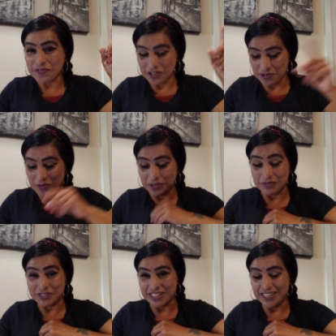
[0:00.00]
You know what
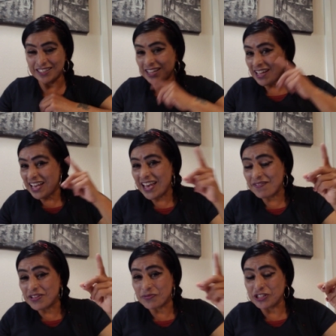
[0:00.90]
I'm saying?
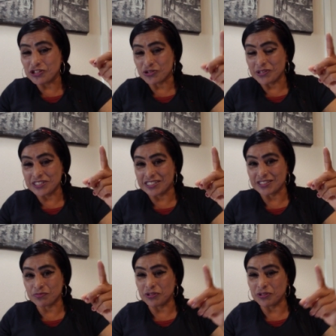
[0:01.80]
Heaven rejoices